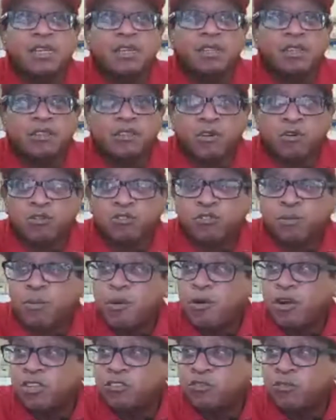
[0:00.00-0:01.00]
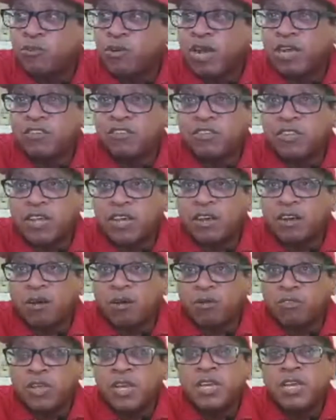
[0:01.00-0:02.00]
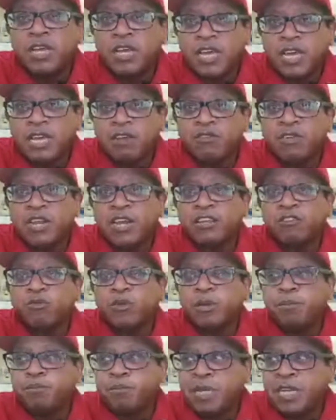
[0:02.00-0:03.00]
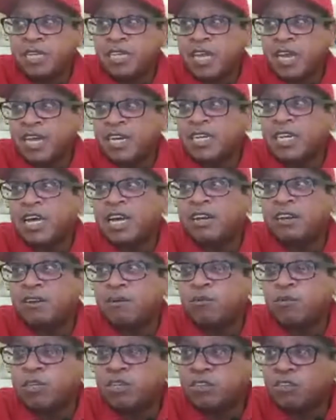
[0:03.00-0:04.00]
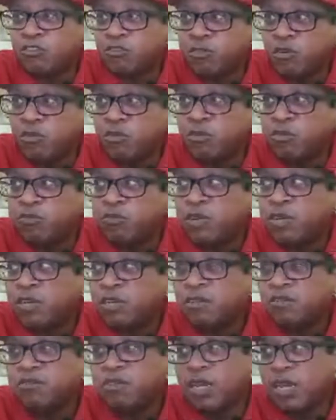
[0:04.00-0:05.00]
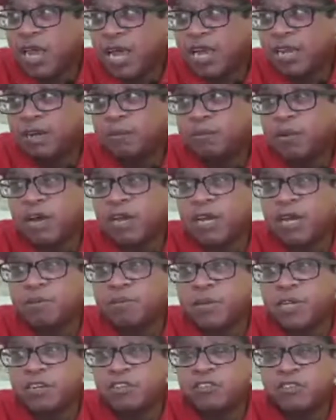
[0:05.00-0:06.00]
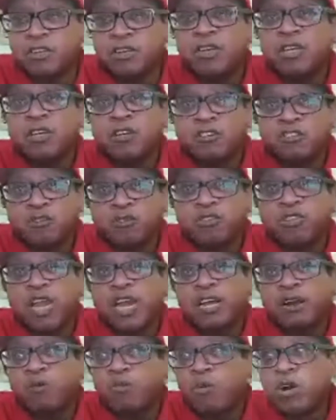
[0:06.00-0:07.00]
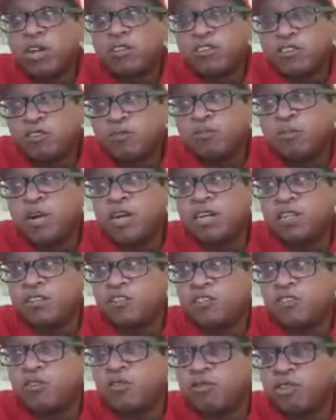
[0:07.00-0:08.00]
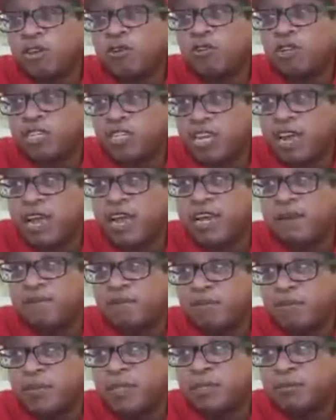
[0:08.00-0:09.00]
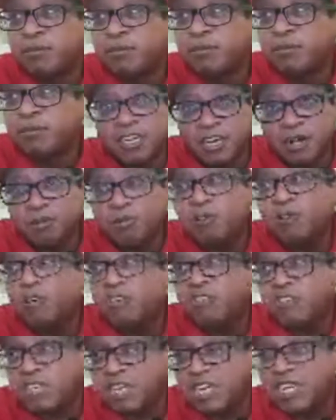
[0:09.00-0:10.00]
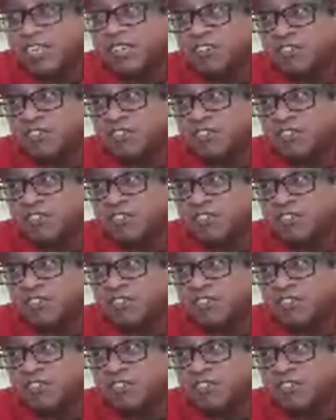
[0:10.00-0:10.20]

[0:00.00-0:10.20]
those points for ourselves, even as we beat the hell out of them with the truth for lying about our minister. So it's like a one-two punch. So throw the jab, but get a couple hooks in there at the